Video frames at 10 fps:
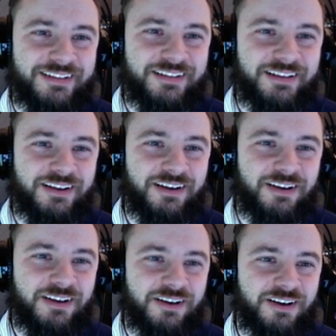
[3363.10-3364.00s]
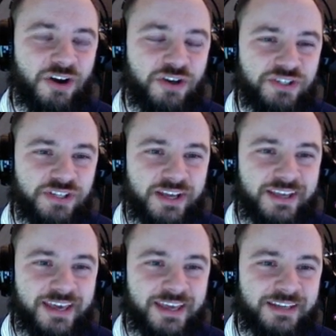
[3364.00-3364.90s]
Uh, Harshit, I
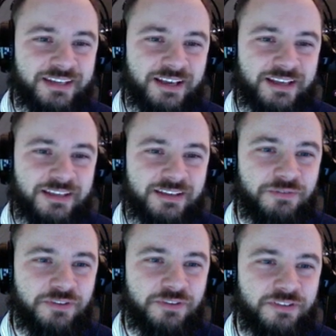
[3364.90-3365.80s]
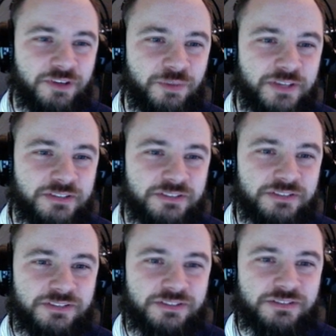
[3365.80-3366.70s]
can, I can definitely see your message.